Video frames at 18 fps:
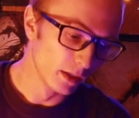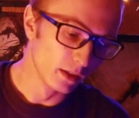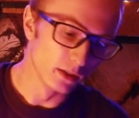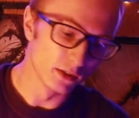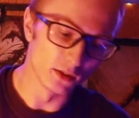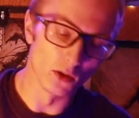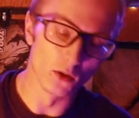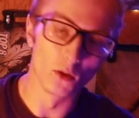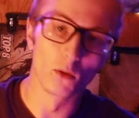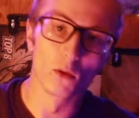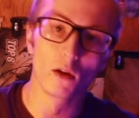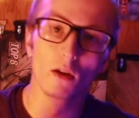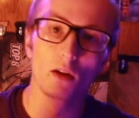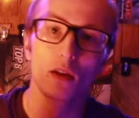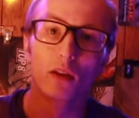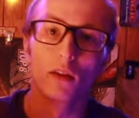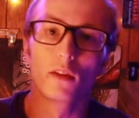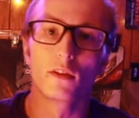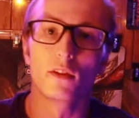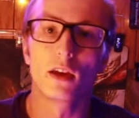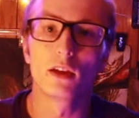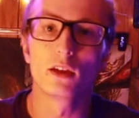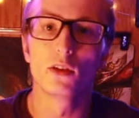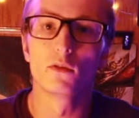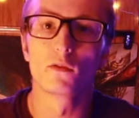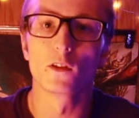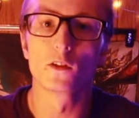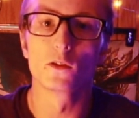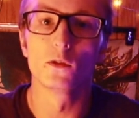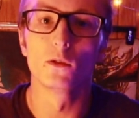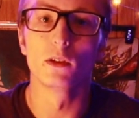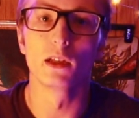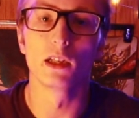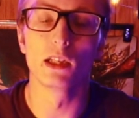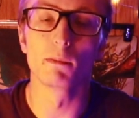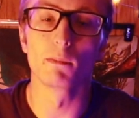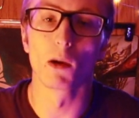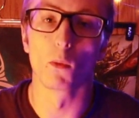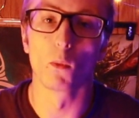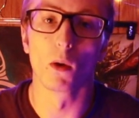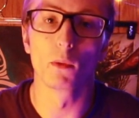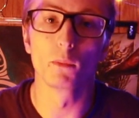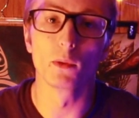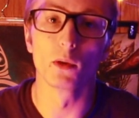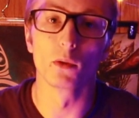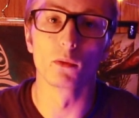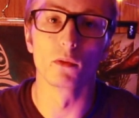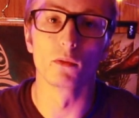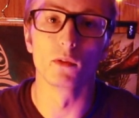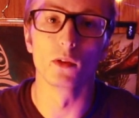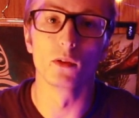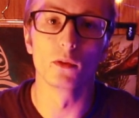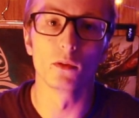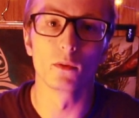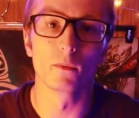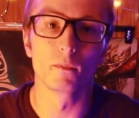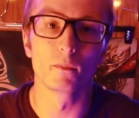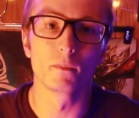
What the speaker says: So, thank you for tuning into my Onewheel review.